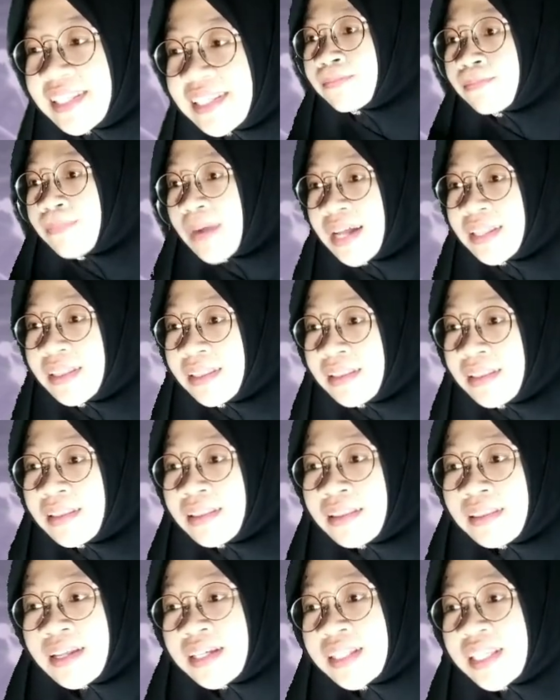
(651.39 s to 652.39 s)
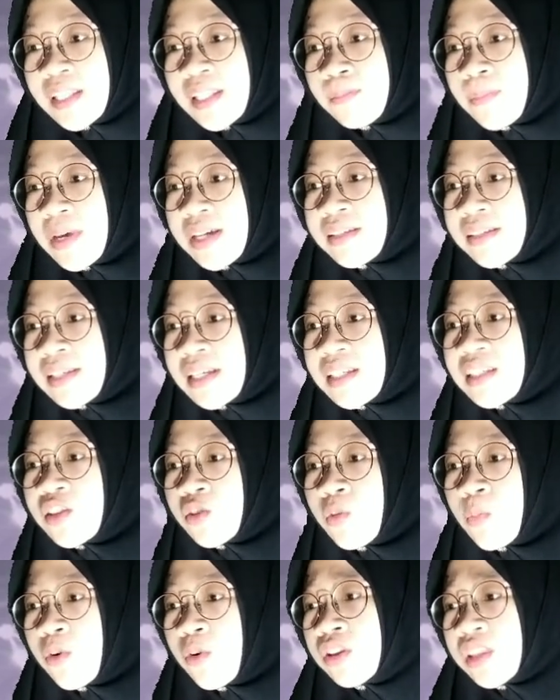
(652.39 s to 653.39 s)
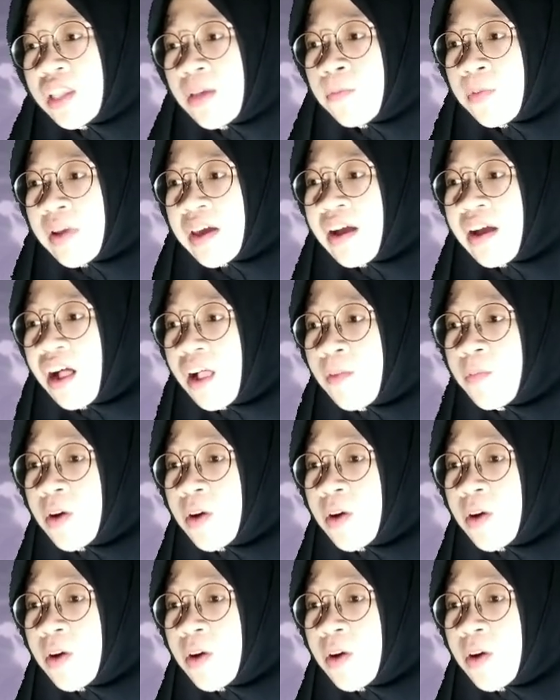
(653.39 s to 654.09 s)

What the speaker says: But does it make sense to multiply half